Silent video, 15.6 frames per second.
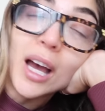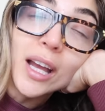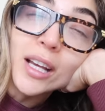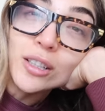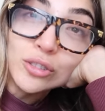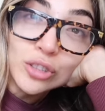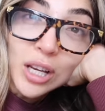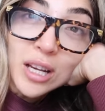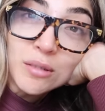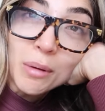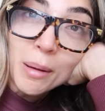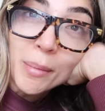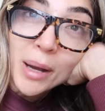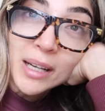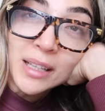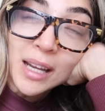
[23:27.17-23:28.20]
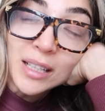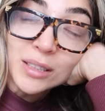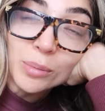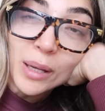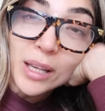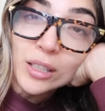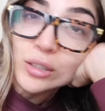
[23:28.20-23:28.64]
I could change my mind next
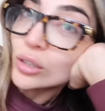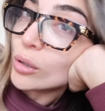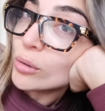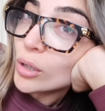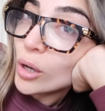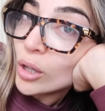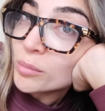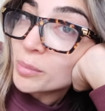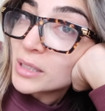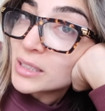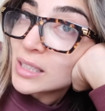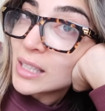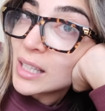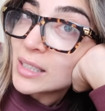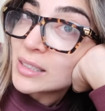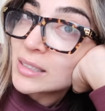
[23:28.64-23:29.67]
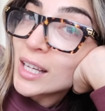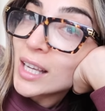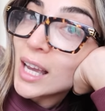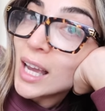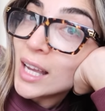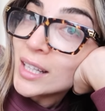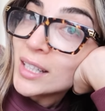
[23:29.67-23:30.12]
week. Don't hold me to this,
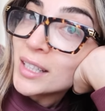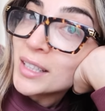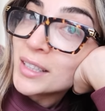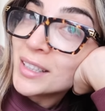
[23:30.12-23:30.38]
okay?